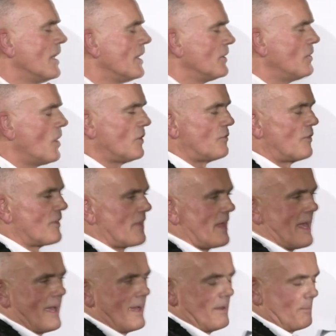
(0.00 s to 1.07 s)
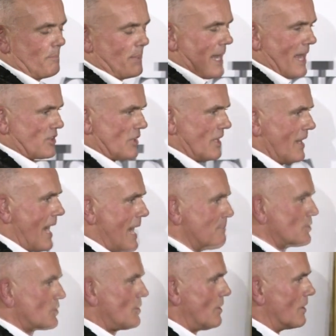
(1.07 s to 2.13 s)
not for their pleasure, I'm
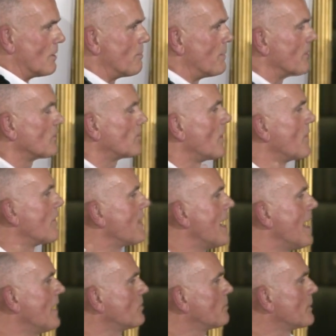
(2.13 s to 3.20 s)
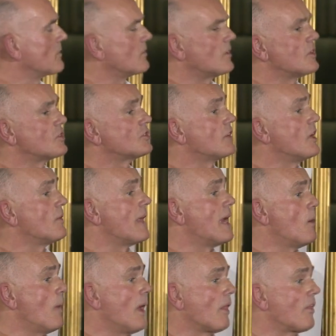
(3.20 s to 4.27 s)
sure, but so that their husbands could show their
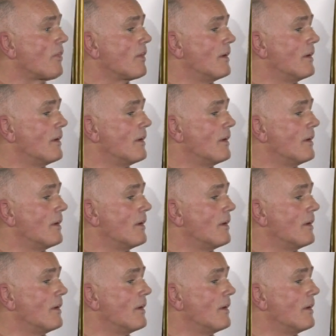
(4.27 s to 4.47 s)
wealth.